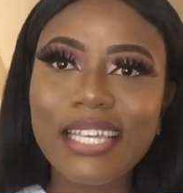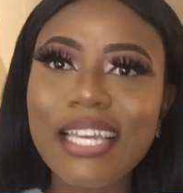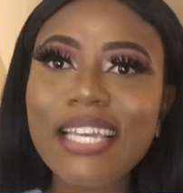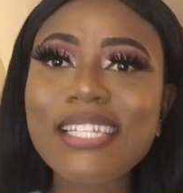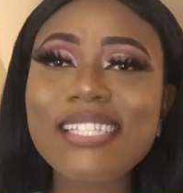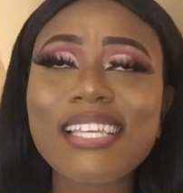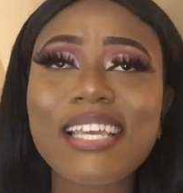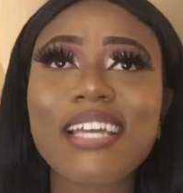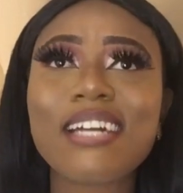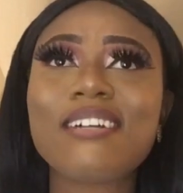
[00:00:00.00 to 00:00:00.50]

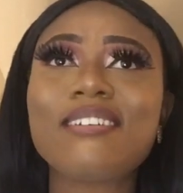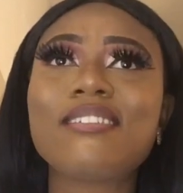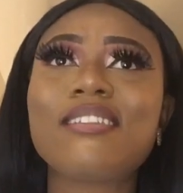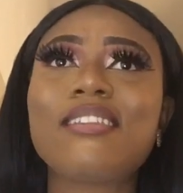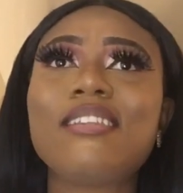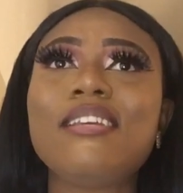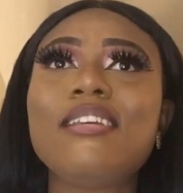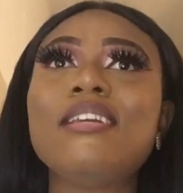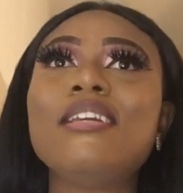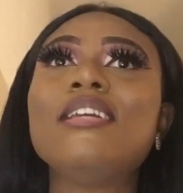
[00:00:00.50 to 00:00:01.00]
eat
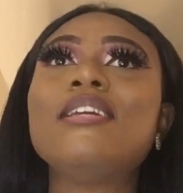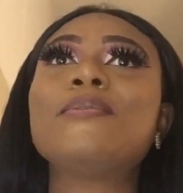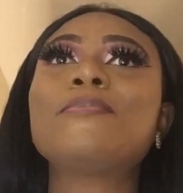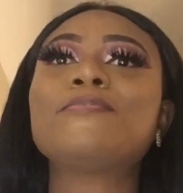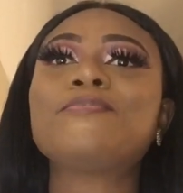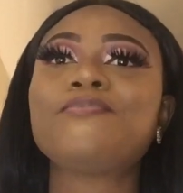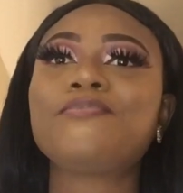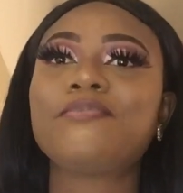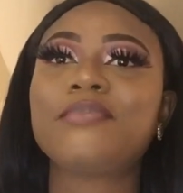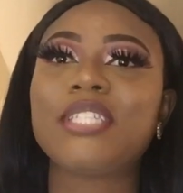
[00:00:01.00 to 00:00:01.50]
healthy,
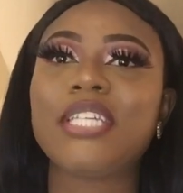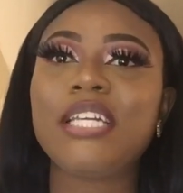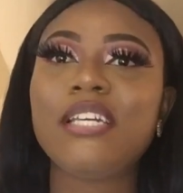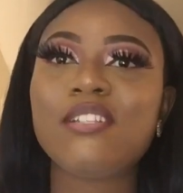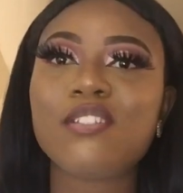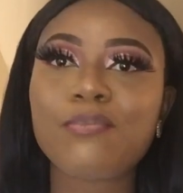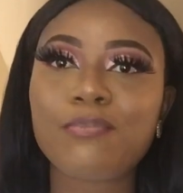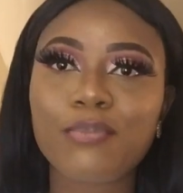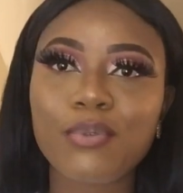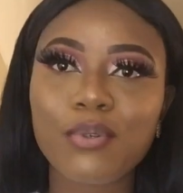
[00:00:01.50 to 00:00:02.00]

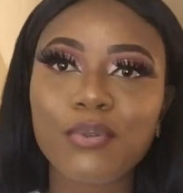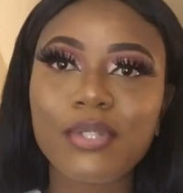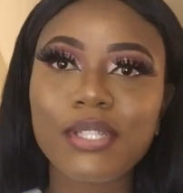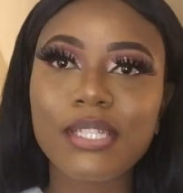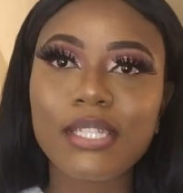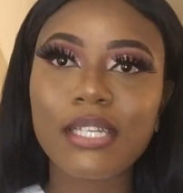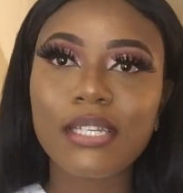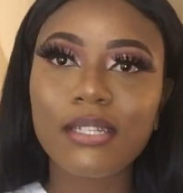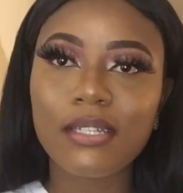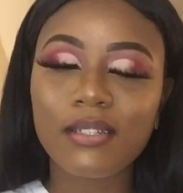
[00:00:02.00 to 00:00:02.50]
eat
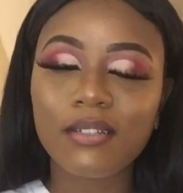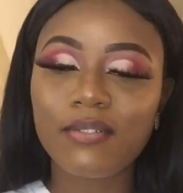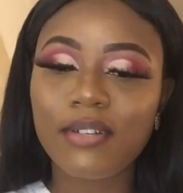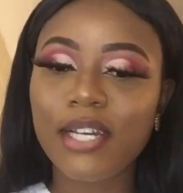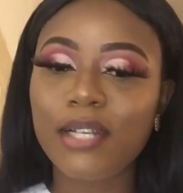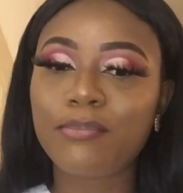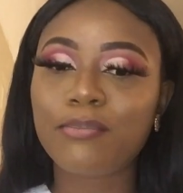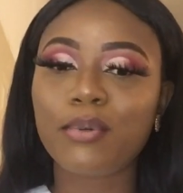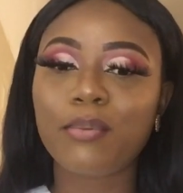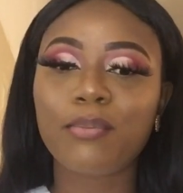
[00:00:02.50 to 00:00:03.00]
protein in the
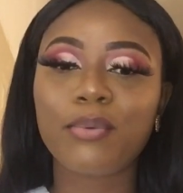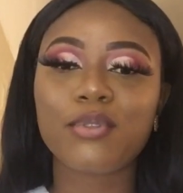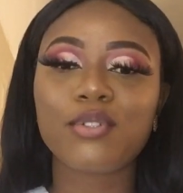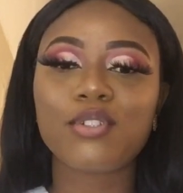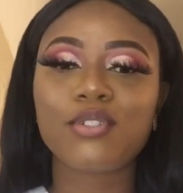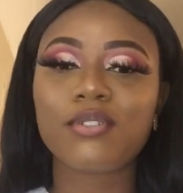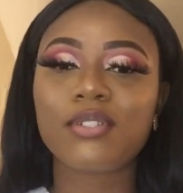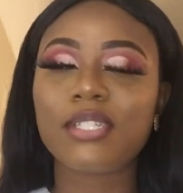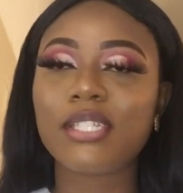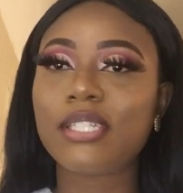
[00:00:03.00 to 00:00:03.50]
right
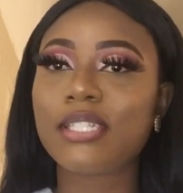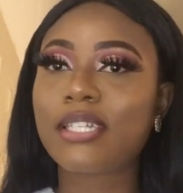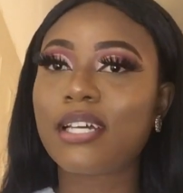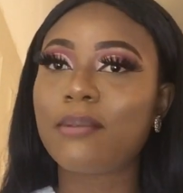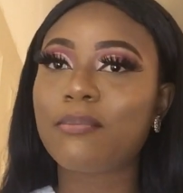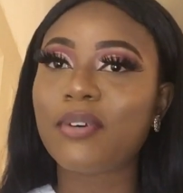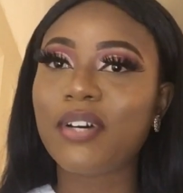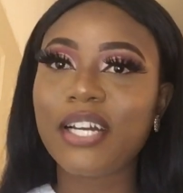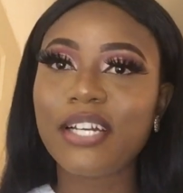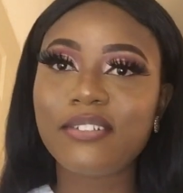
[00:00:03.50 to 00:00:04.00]
proportion, eat
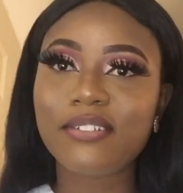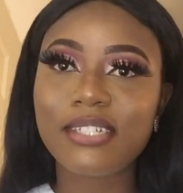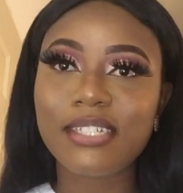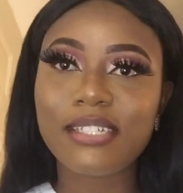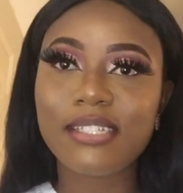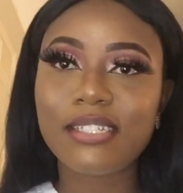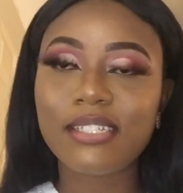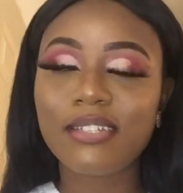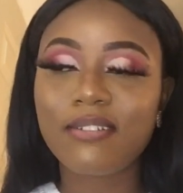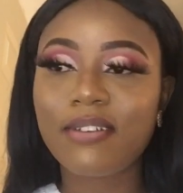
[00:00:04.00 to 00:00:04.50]

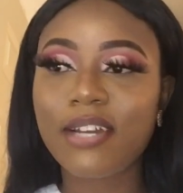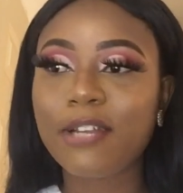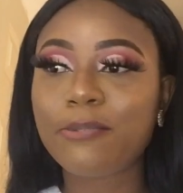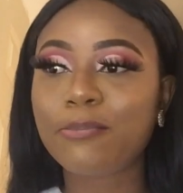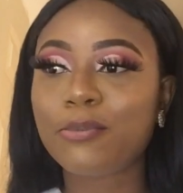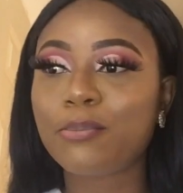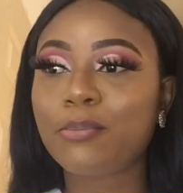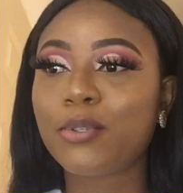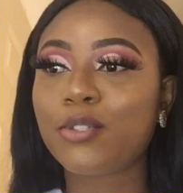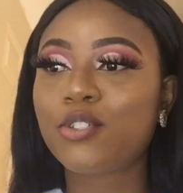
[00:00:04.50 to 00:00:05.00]
carbohydrates in the right
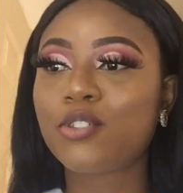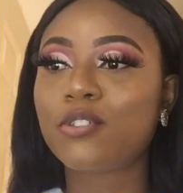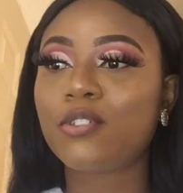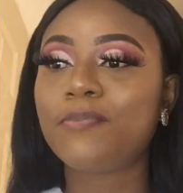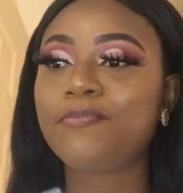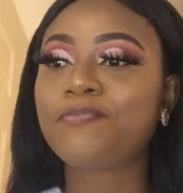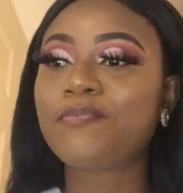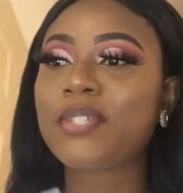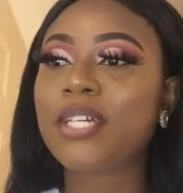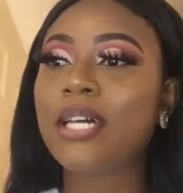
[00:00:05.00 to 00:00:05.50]

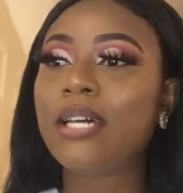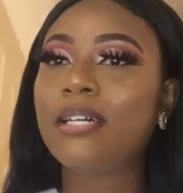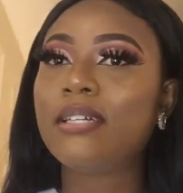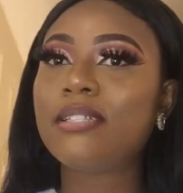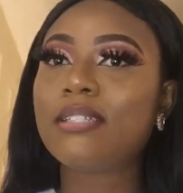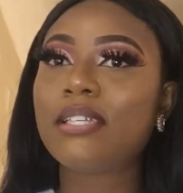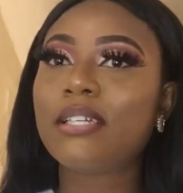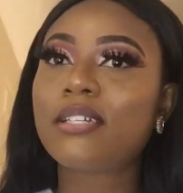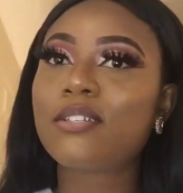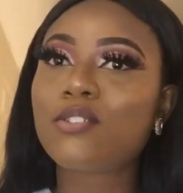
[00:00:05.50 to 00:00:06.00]
proportion,
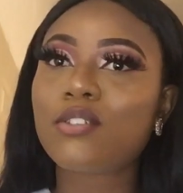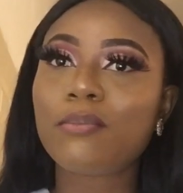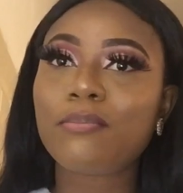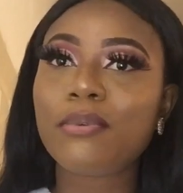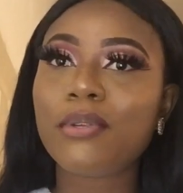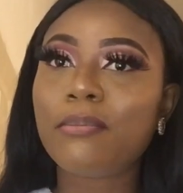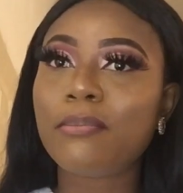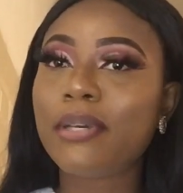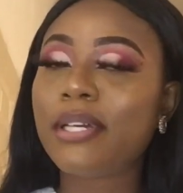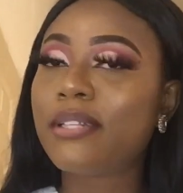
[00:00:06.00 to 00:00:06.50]
take
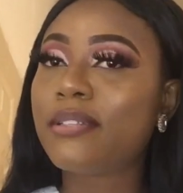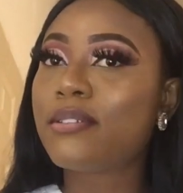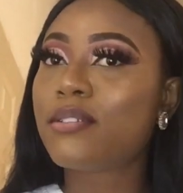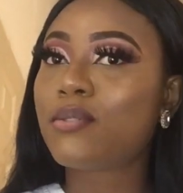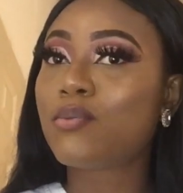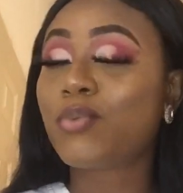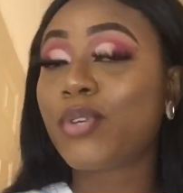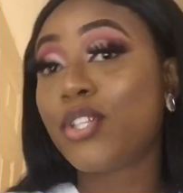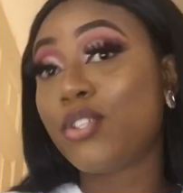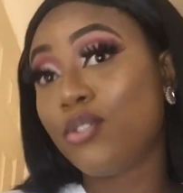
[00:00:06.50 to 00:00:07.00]

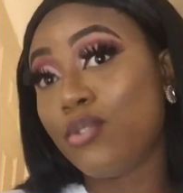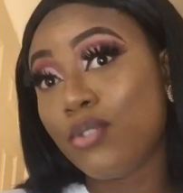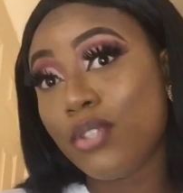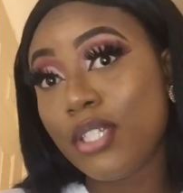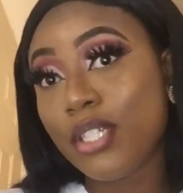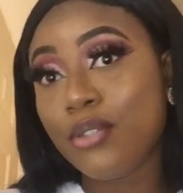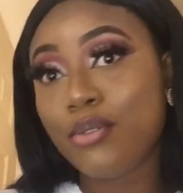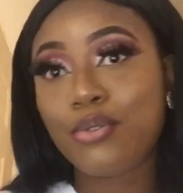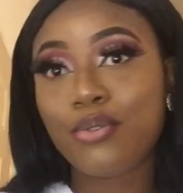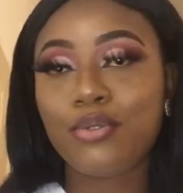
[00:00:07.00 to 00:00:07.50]
supplements when you
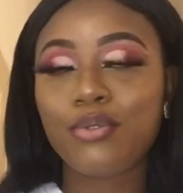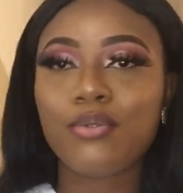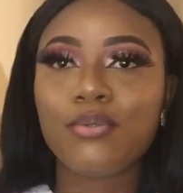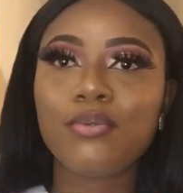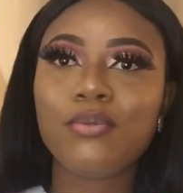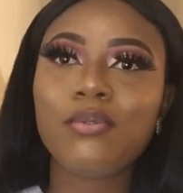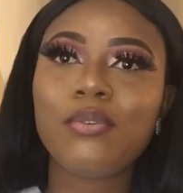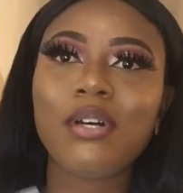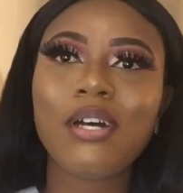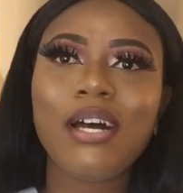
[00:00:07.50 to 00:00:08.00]
need
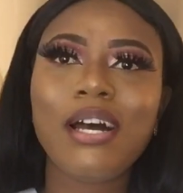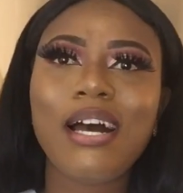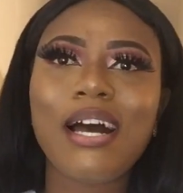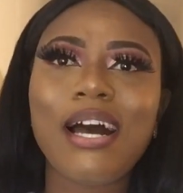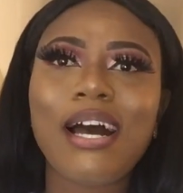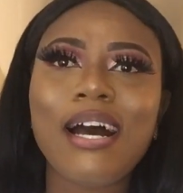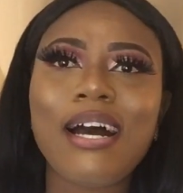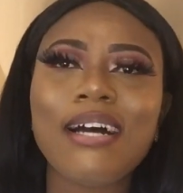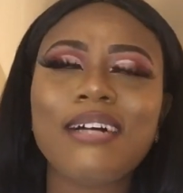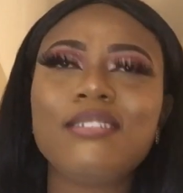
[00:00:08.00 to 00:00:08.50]
to,
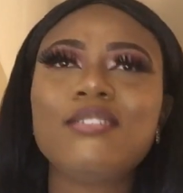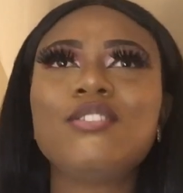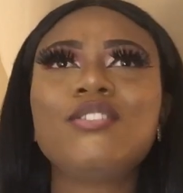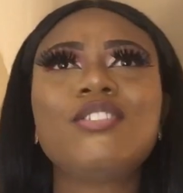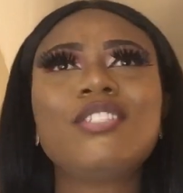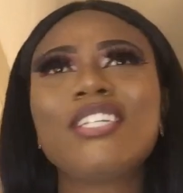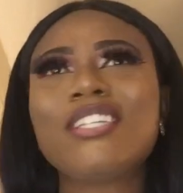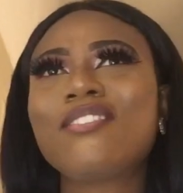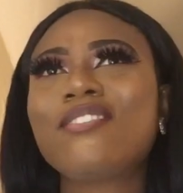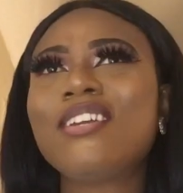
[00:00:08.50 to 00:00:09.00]

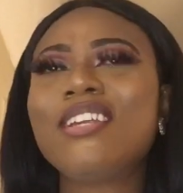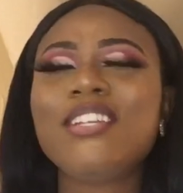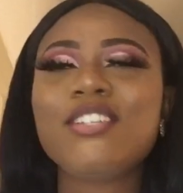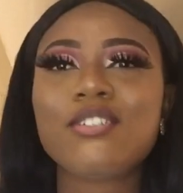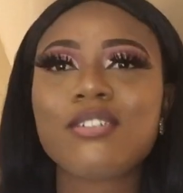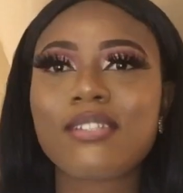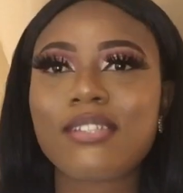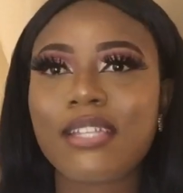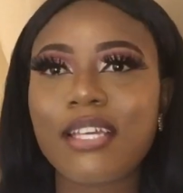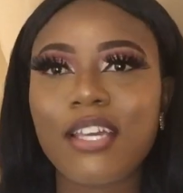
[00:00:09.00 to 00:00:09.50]
and generally
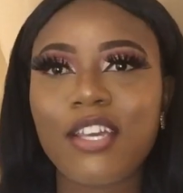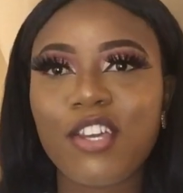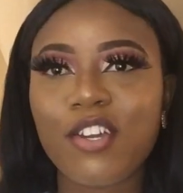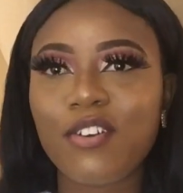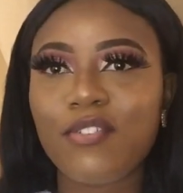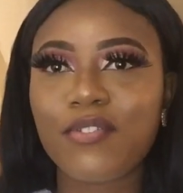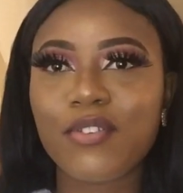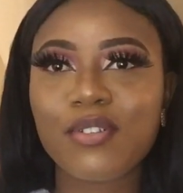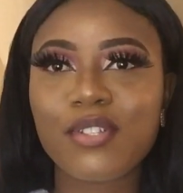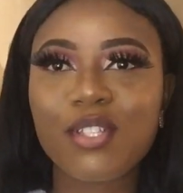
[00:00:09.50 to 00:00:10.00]
just take
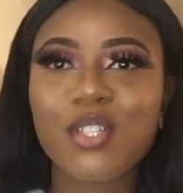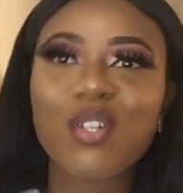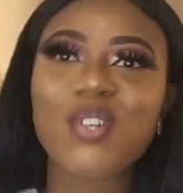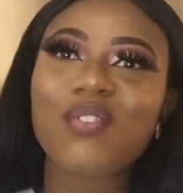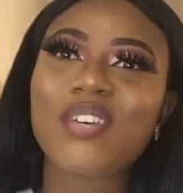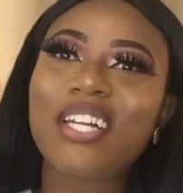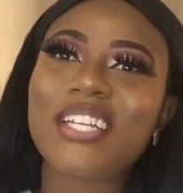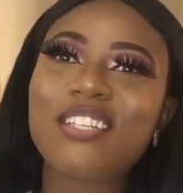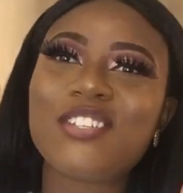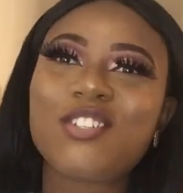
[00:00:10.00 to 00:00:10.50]
care of
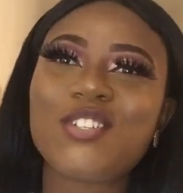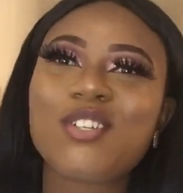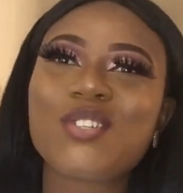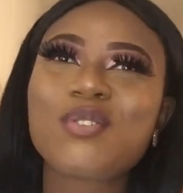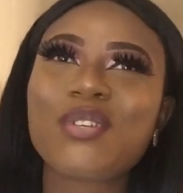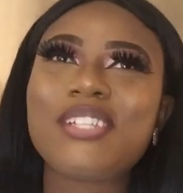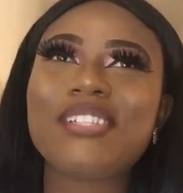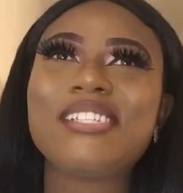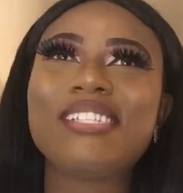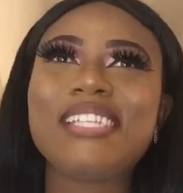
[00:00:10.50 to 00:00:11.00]
yourself. And it's
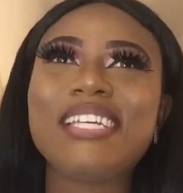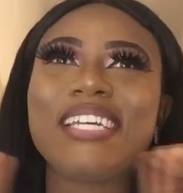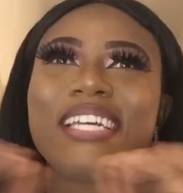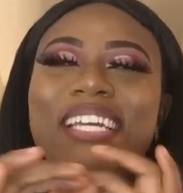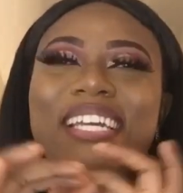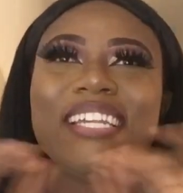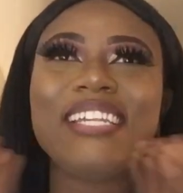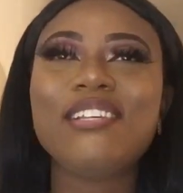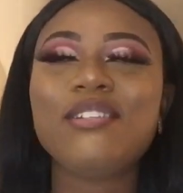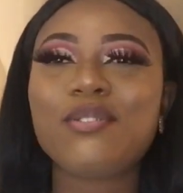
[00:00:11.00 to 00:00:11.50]
just going to take
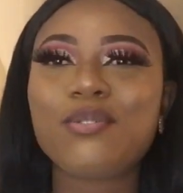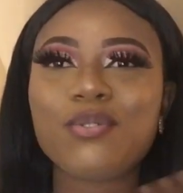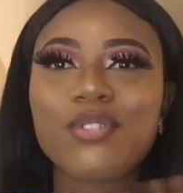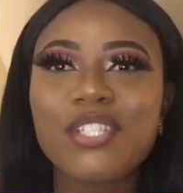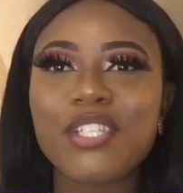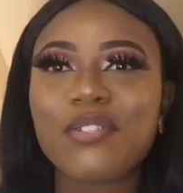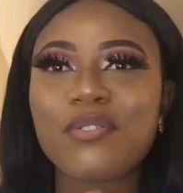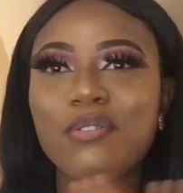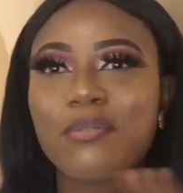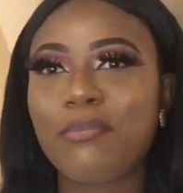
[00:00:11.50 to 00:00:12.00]
a little
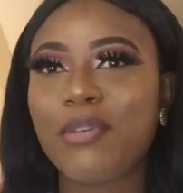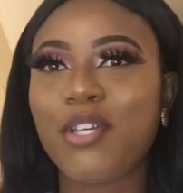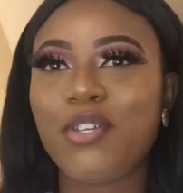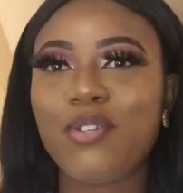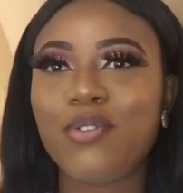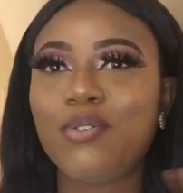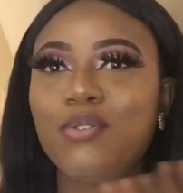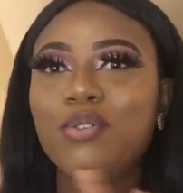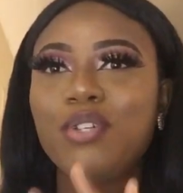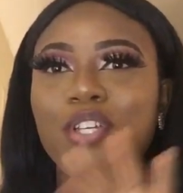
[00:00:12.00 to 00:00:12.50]
thing to
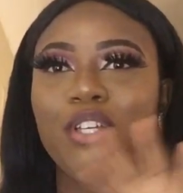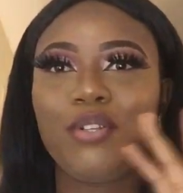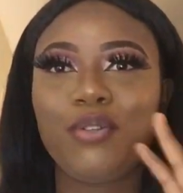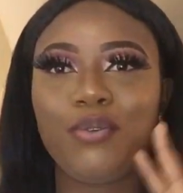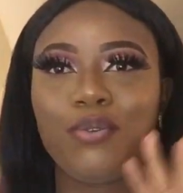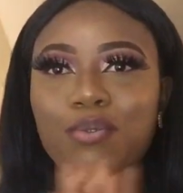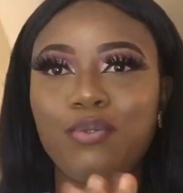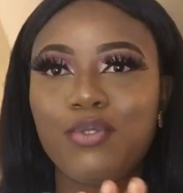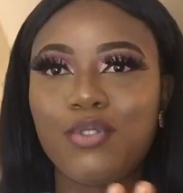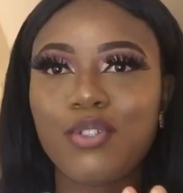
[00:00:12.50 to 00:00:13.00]
make you looking
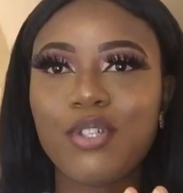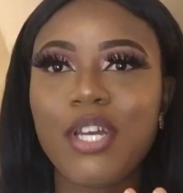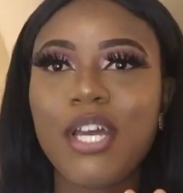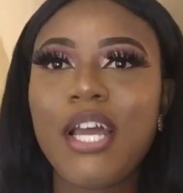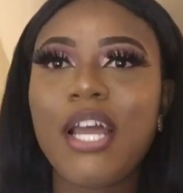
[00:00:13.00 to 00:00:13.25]
good.